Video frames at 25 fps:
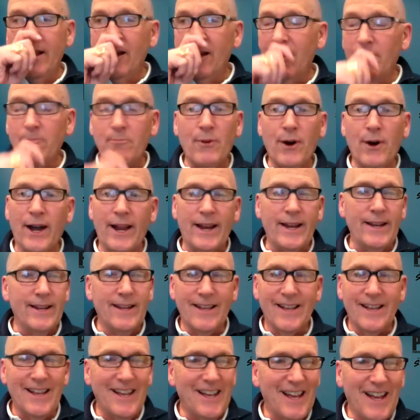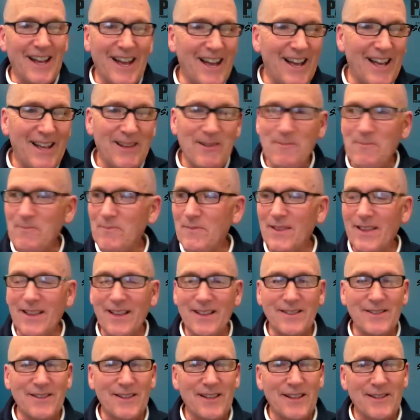But
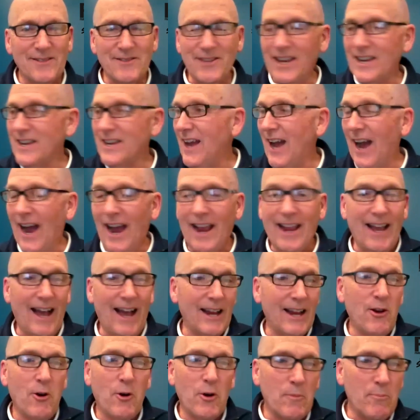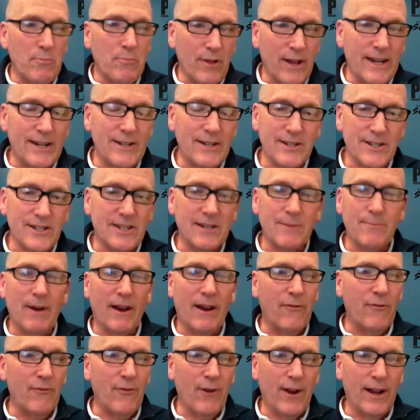it's like I go to places and my
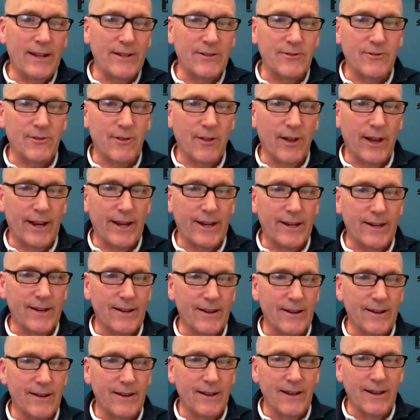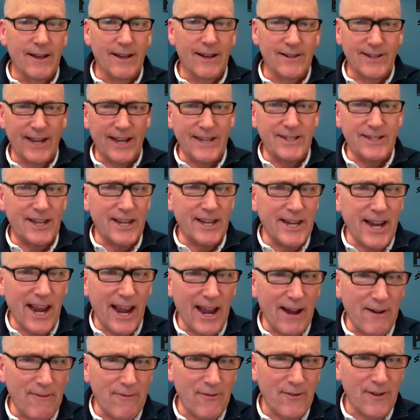friends are like, "Is that
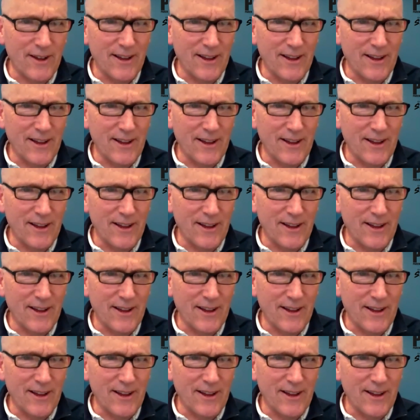decaf?"